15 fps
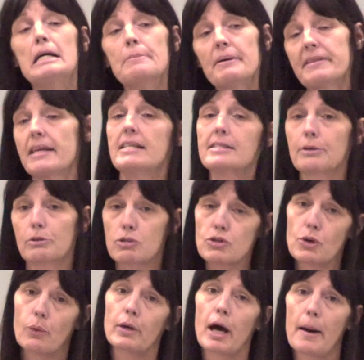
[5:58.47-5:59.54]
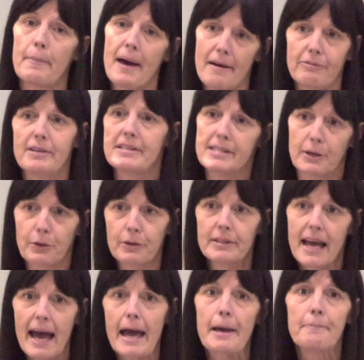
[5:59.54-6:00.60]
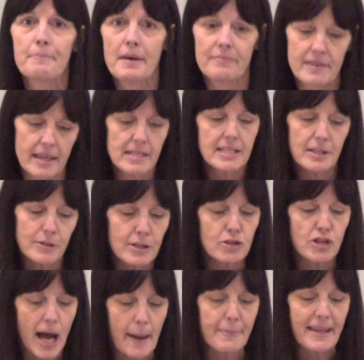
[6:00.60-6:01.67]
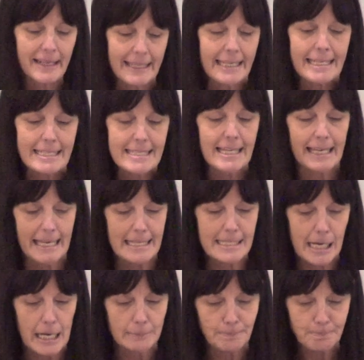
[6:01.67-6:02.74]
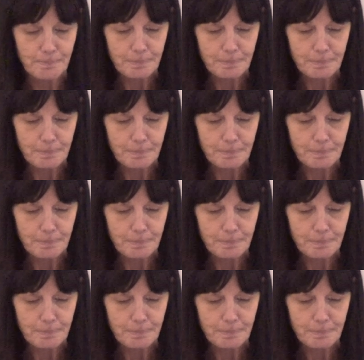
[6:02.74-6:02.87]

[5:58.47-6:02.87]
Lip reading: but they still showed up every single day, and they did the job that needed to get done.